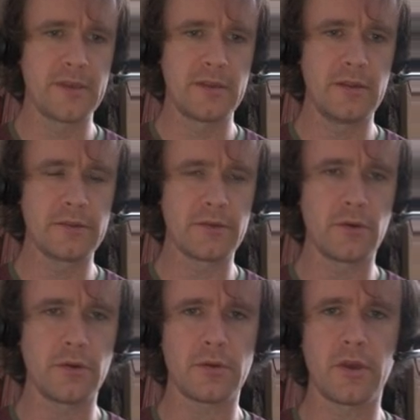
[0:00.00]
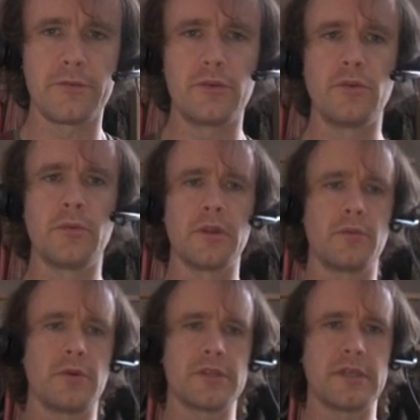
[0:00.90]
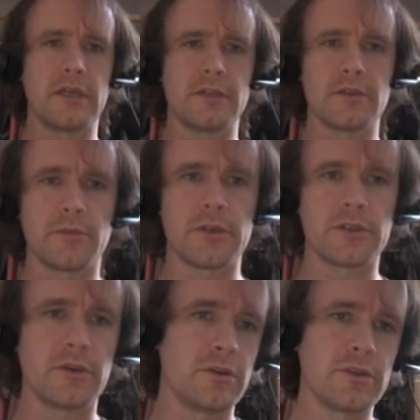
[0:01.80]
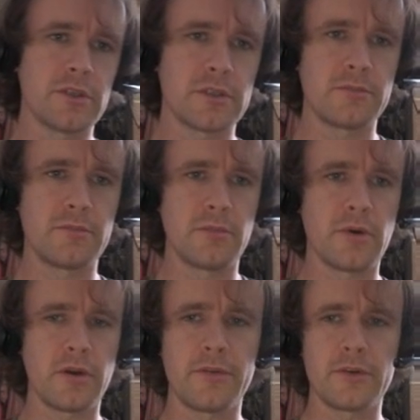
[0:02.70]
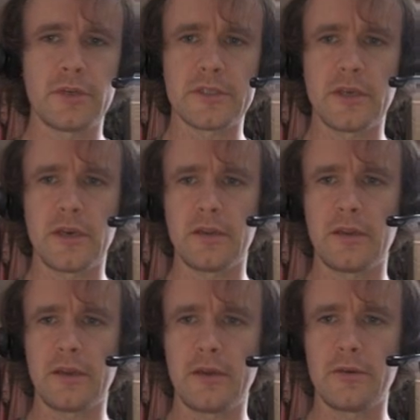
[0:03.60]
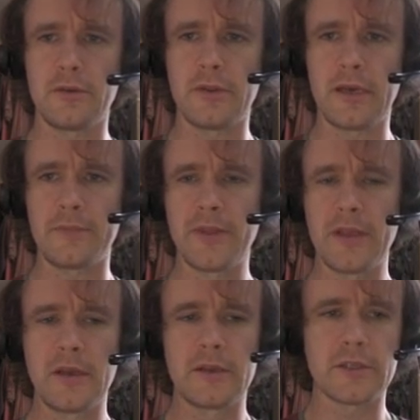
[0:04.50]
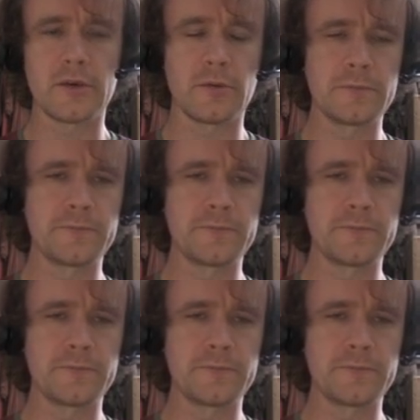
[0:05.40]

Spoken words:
these are all kind of doable in one cell. So I'm going to show you, just more out of interest than anything, how to do that. So